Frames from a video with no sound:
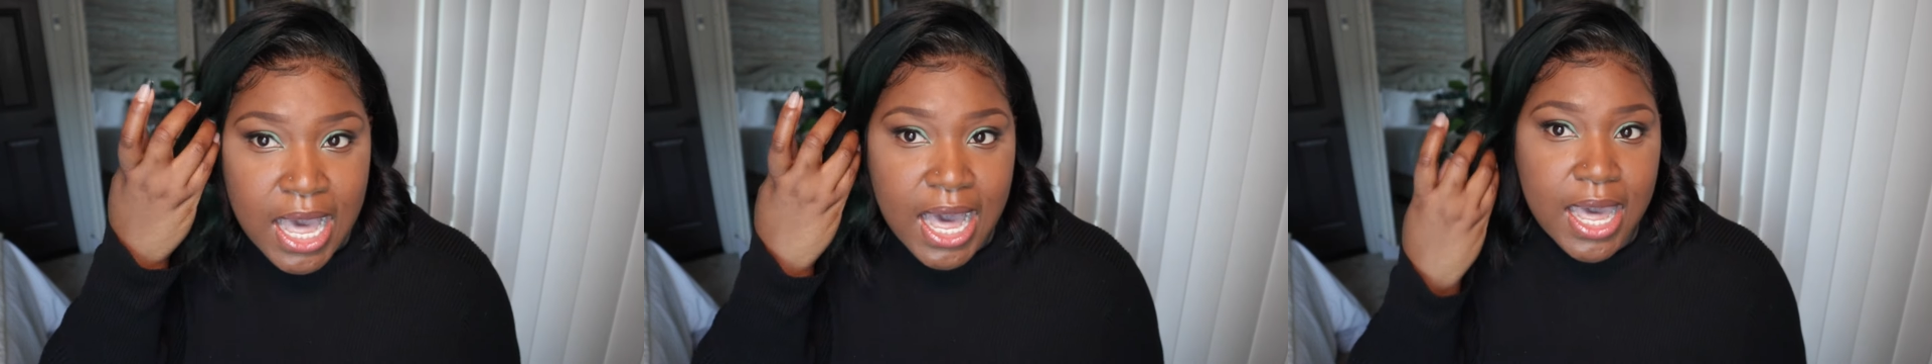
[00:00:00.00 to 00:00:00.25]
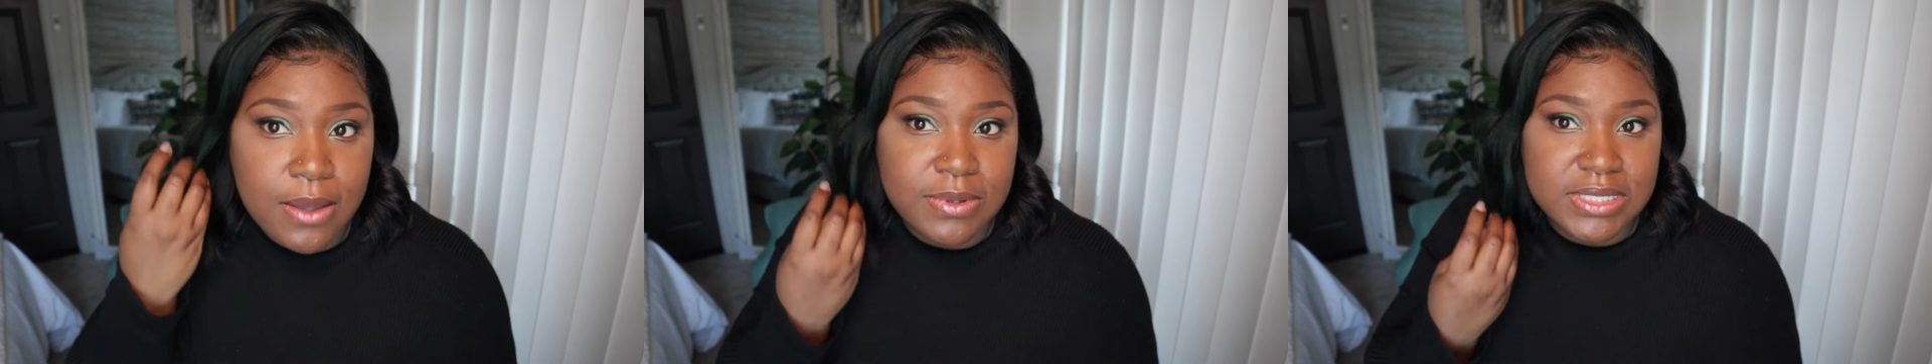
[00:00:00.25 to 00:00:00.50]

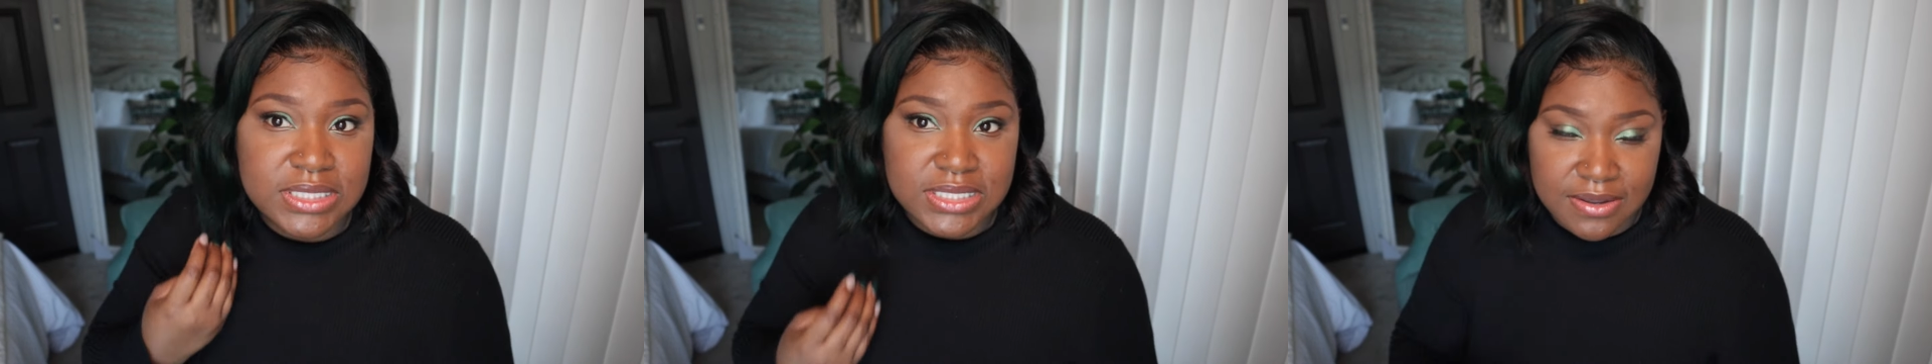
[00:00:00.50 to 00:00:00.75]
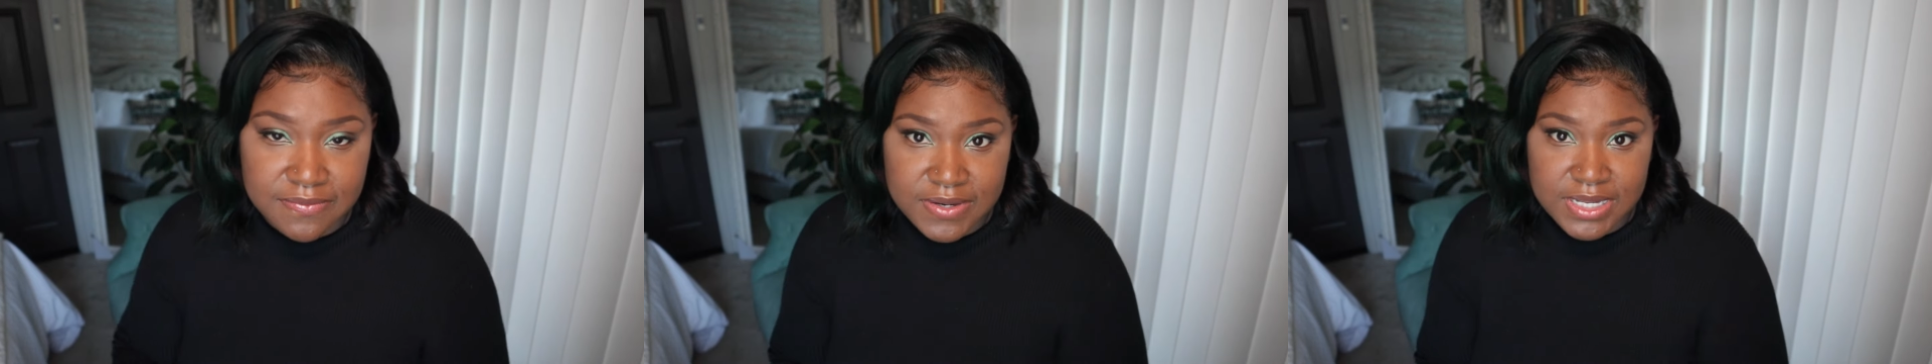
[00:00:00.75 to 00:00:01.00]
I would
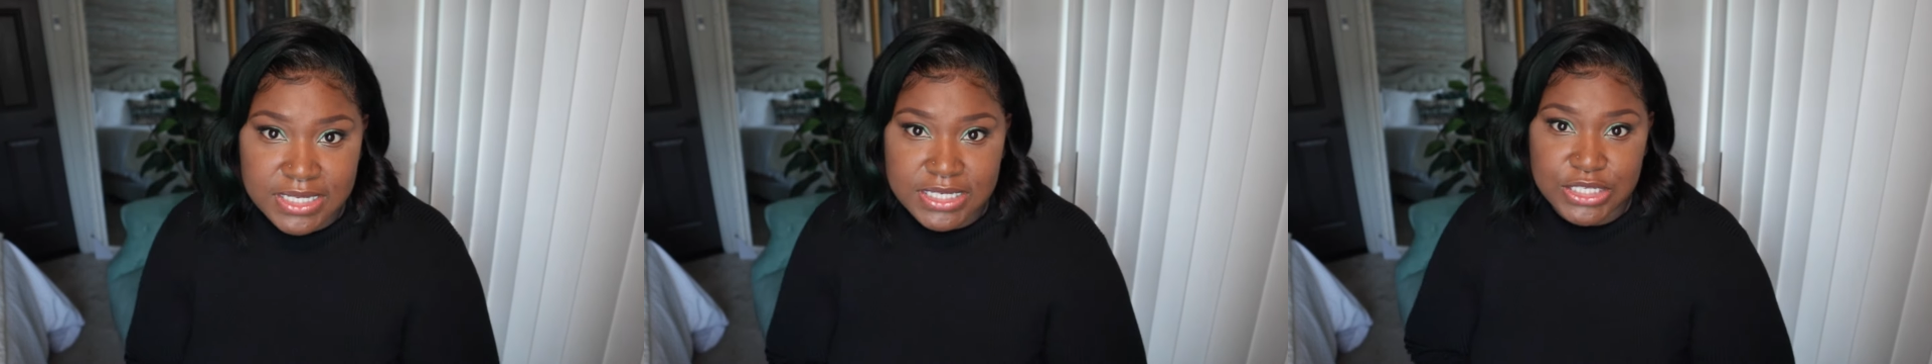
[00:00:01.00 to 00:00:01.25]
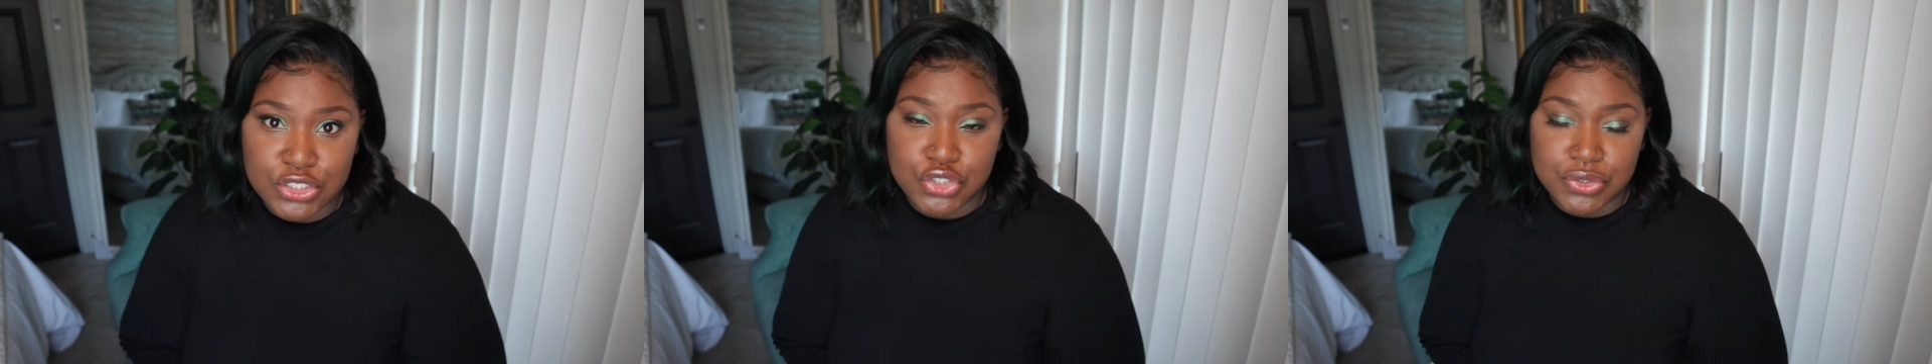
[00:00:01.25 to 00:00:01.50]

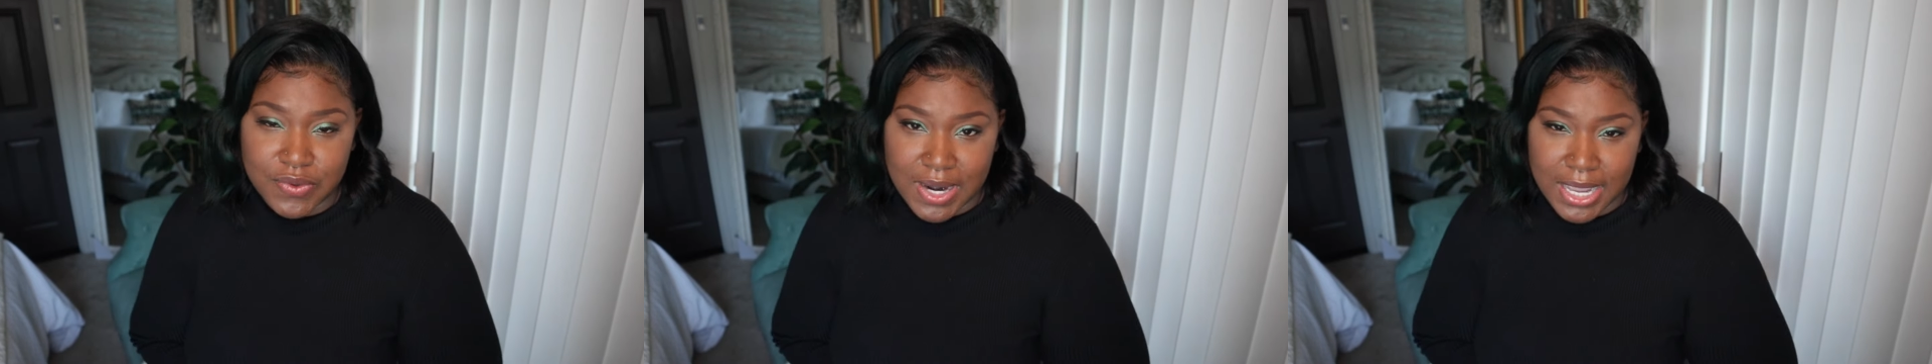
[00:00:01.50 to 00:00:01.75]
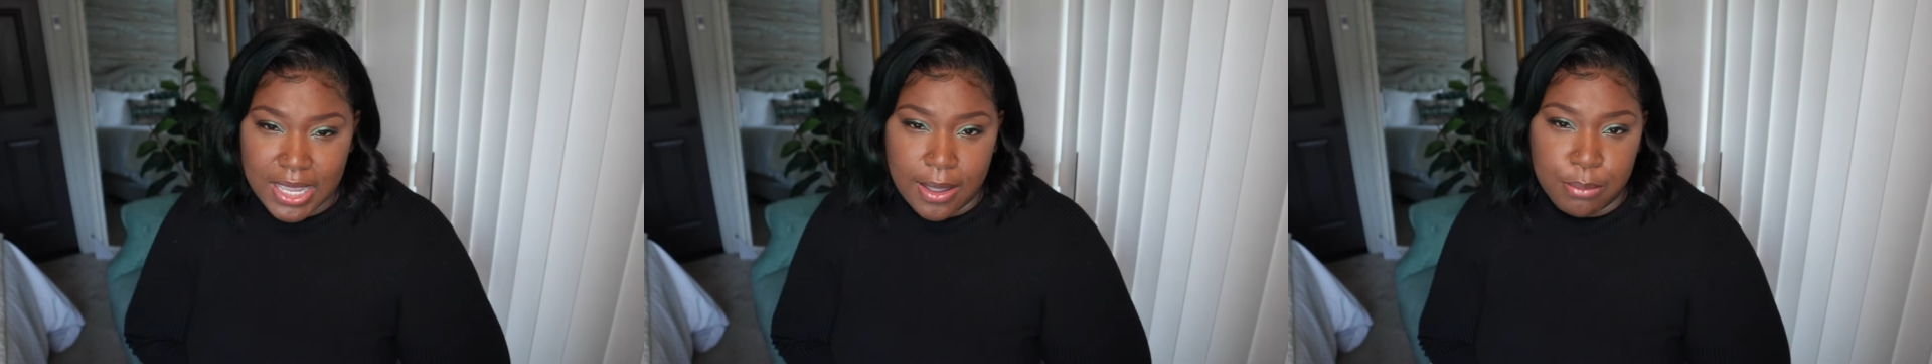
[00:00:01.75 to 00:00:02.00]
definitely
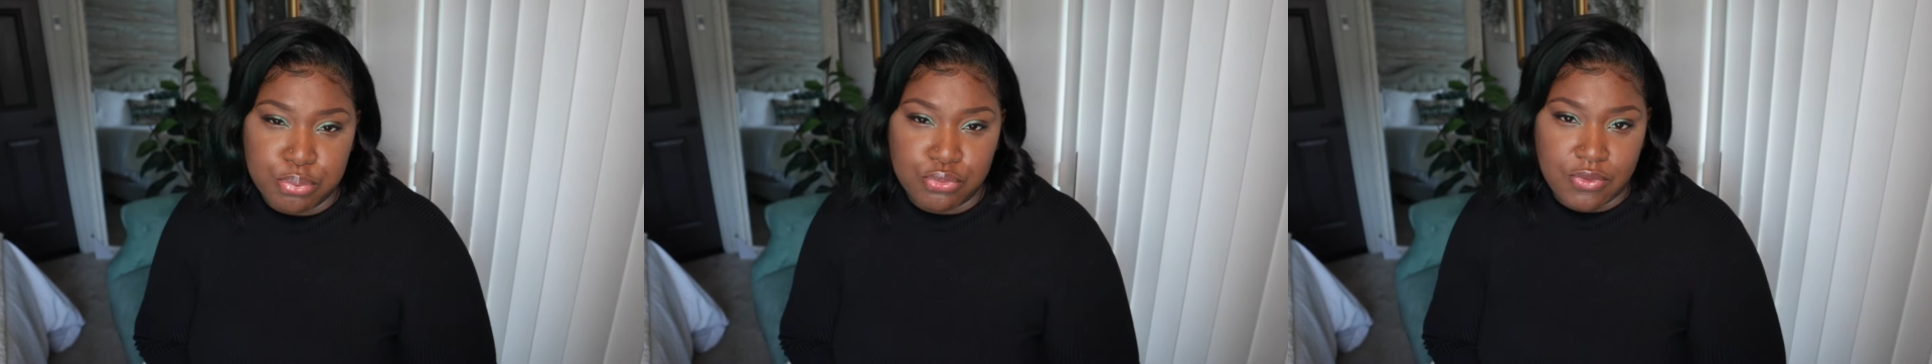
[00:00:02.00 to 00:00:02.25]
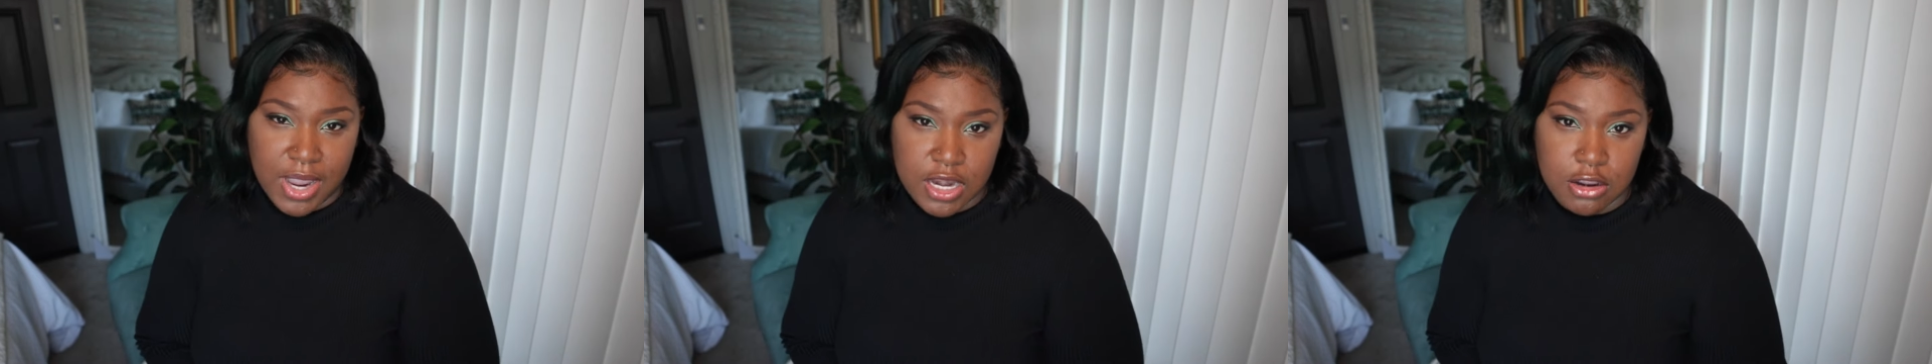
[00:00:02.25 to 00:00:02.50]
try a
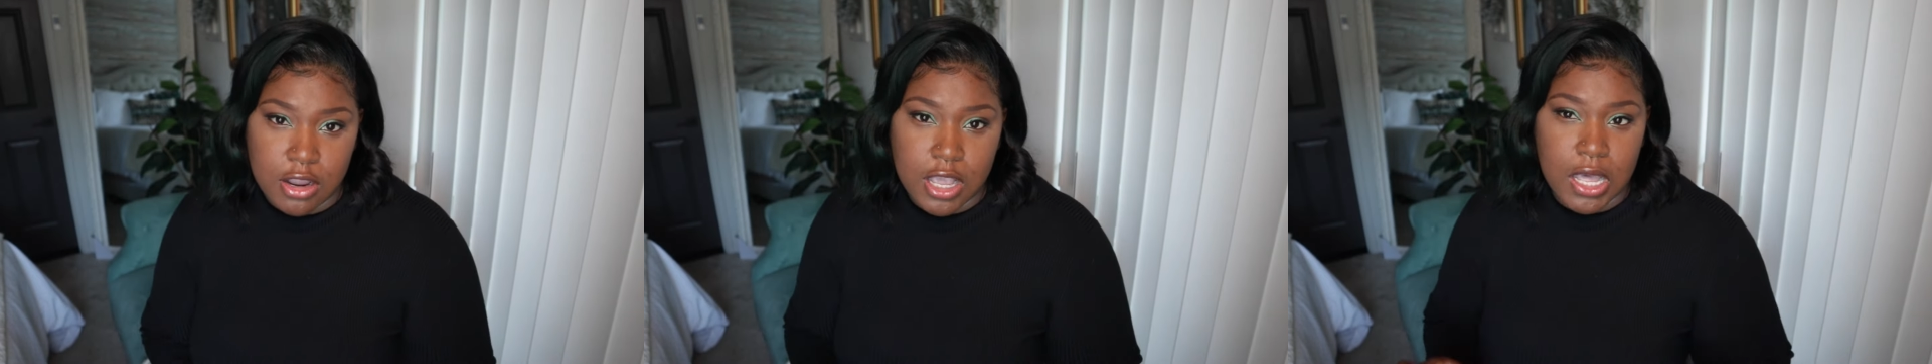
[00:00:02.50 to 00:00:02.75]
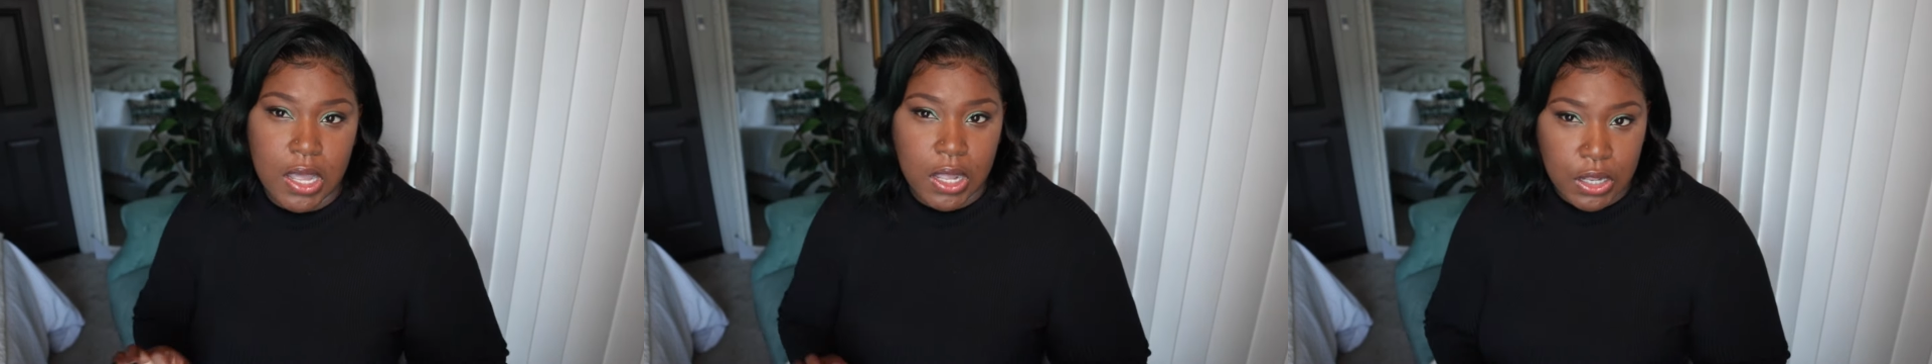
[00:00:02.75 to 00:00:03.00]
brighter
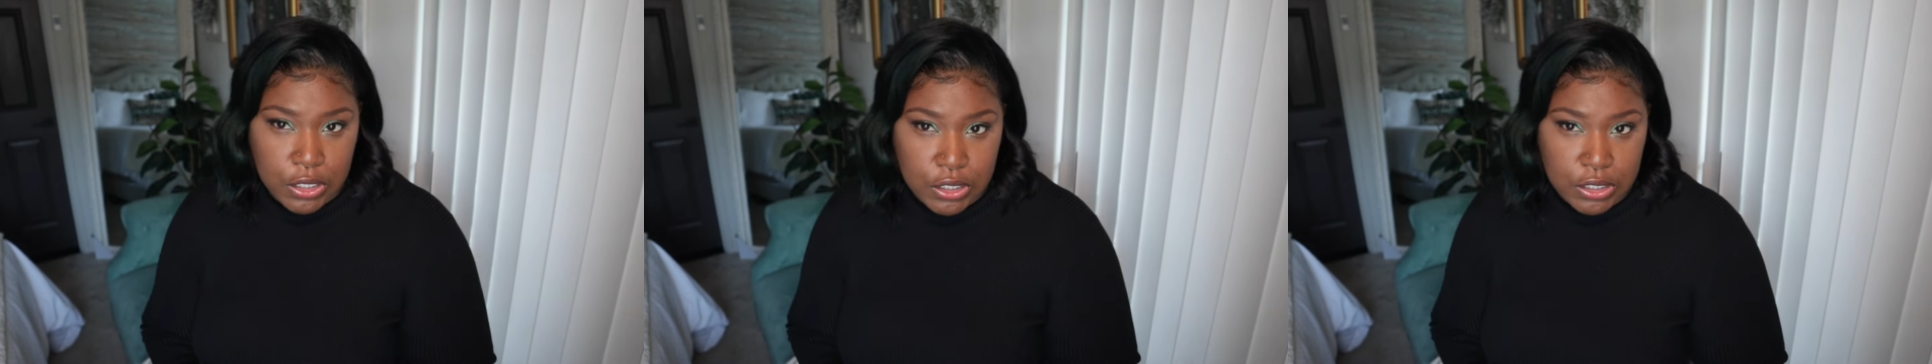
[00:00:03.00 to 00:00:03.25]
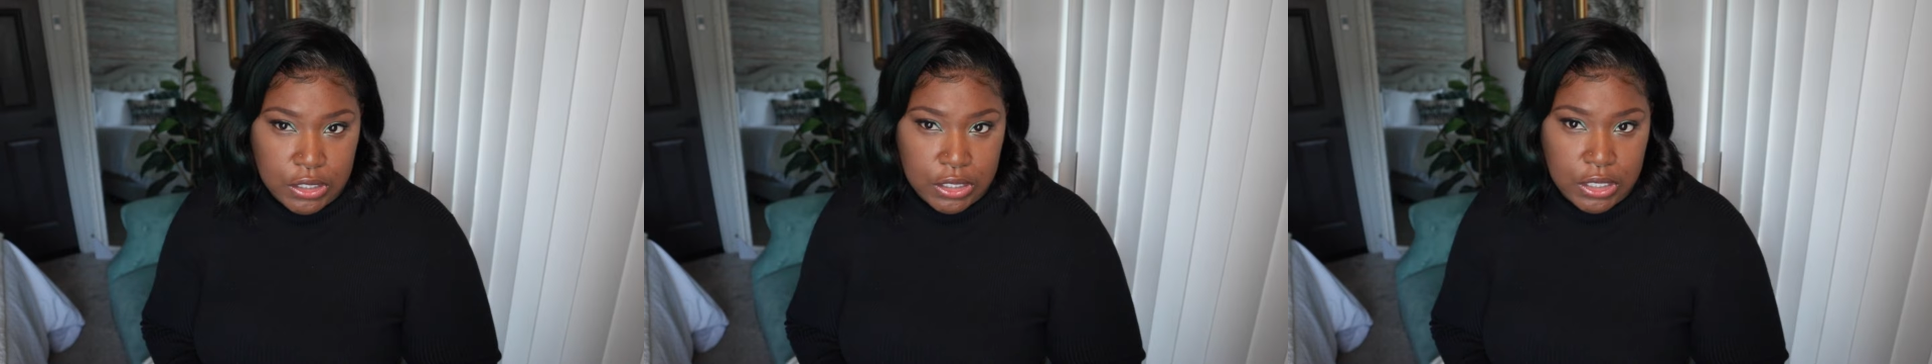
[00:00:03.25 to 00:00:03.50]

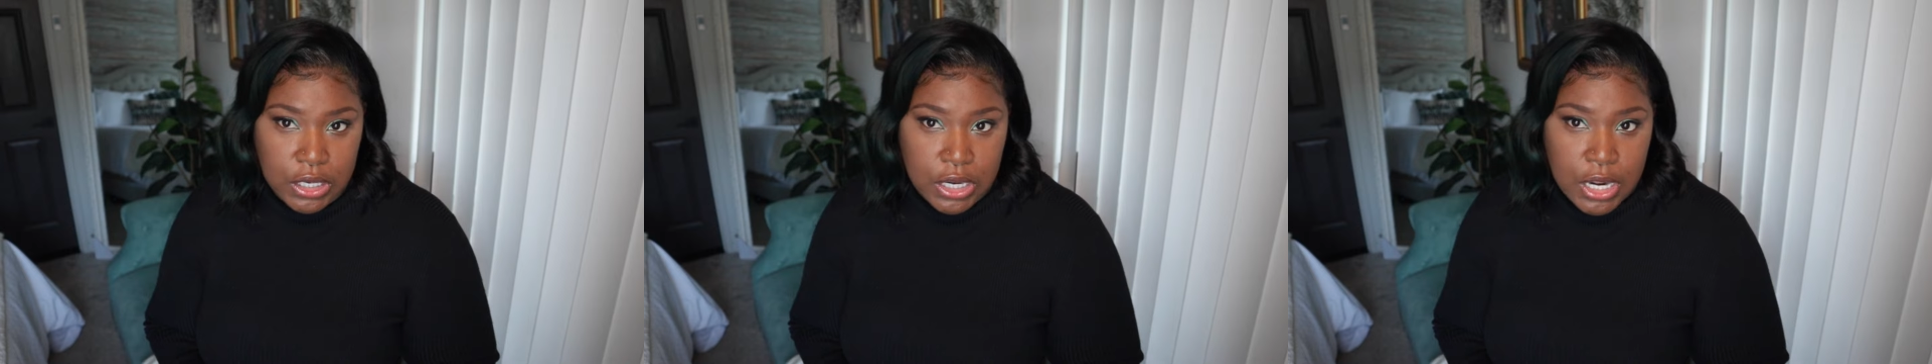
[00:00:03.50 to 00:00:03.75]
color,